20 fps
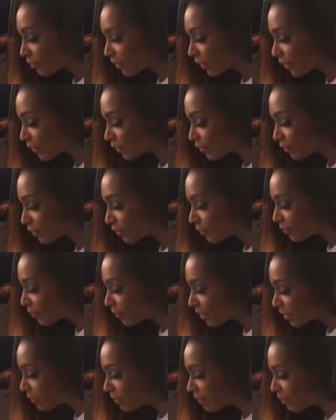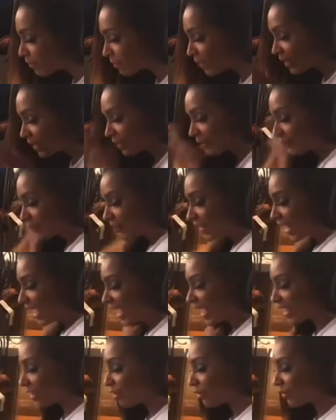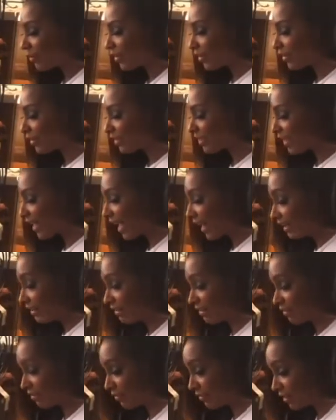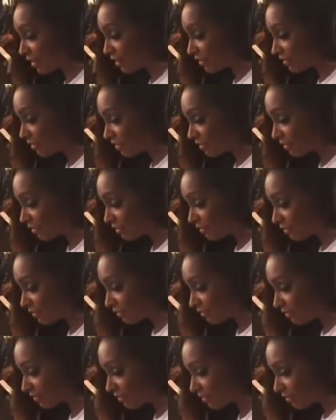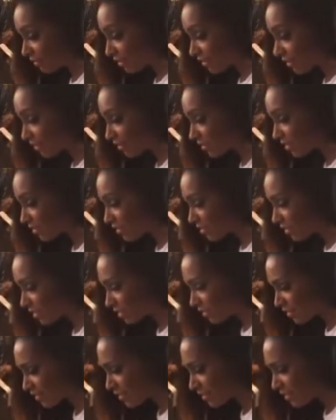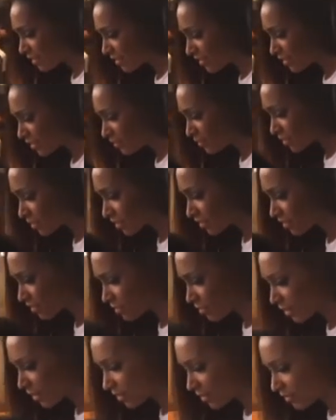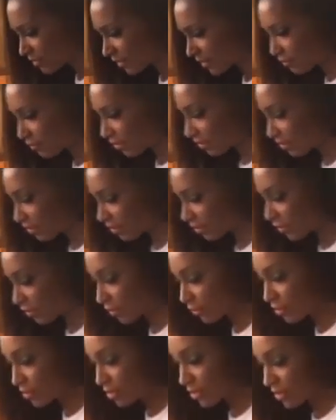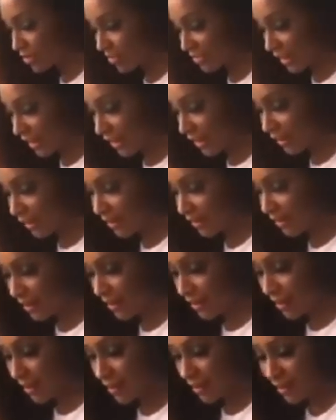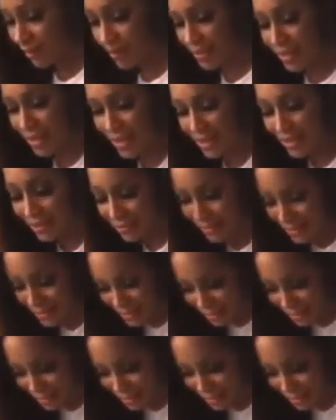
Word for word: pounds from the baby, but I don't look that different. Isn't this a coincidence for us to be at the same restaurant on New Year's Day? I'm glad I ran